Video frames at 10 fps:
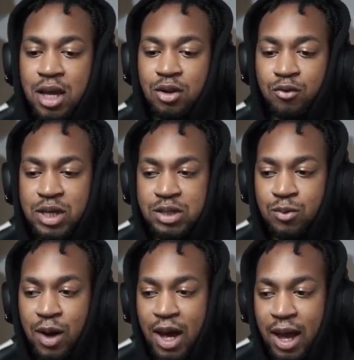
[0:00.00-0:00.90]
The reason
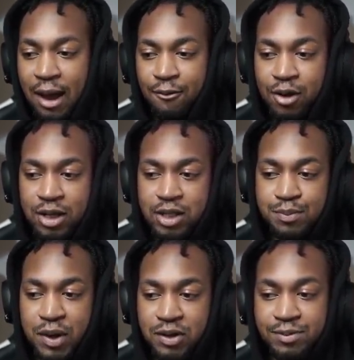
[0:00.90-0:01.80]
why I run this
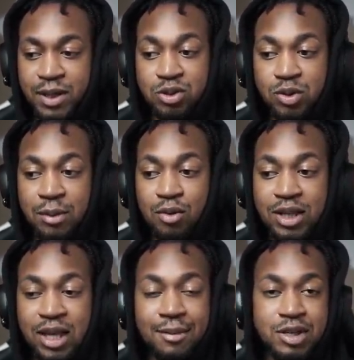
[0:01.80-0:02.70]
build is because you get more
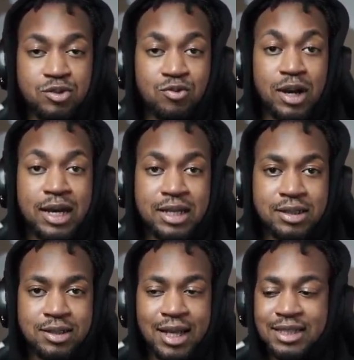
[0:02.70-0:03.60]
damage
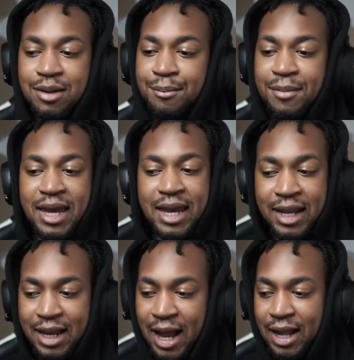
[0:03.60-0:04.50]
range. That's the
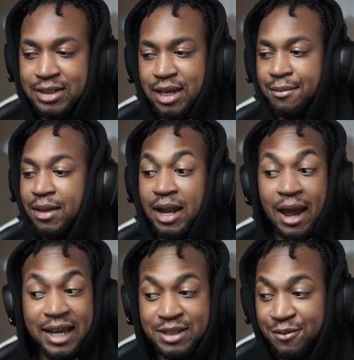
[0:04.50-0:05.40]
main concept. And
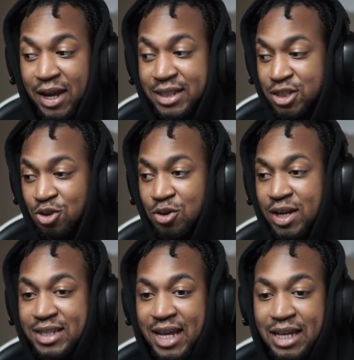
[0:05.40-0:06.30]
I actually forgot to show you
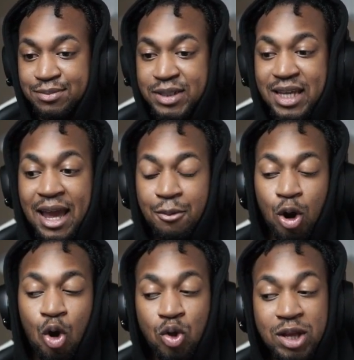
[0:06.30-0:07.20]
the attachments. And
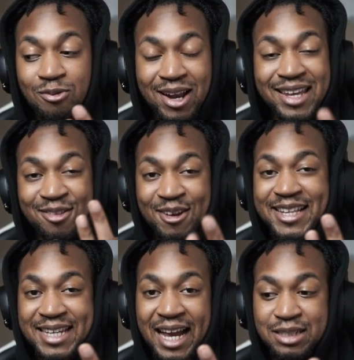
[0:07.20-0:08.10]
we're only running 3
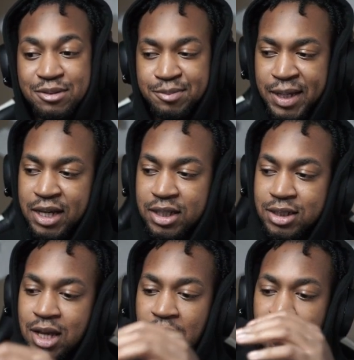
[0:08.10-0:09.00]
attachments
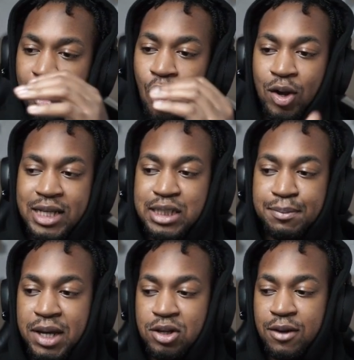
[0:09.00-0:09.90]
because on this
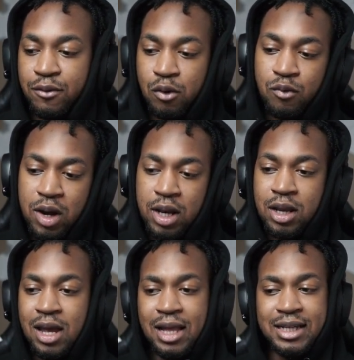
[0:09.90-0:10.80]
build, if you
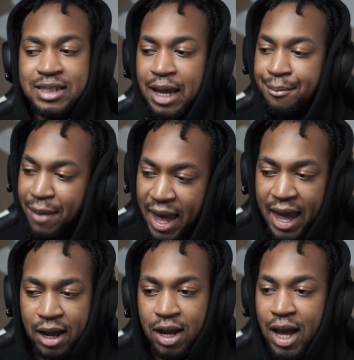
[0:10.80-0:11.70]
run, let's say a
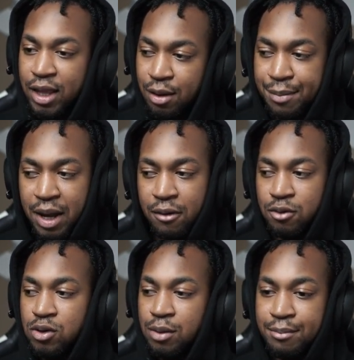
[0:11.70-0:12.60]
mag, an
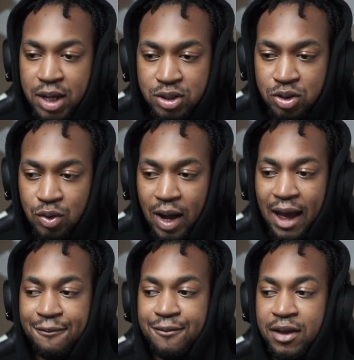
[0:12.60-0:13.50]
underbarrel, the muzzle,
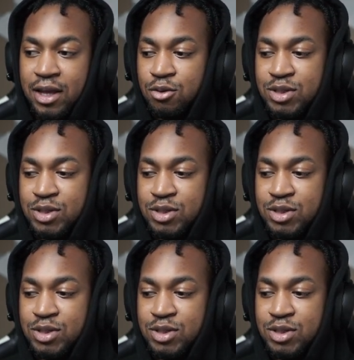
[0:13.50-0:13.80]
you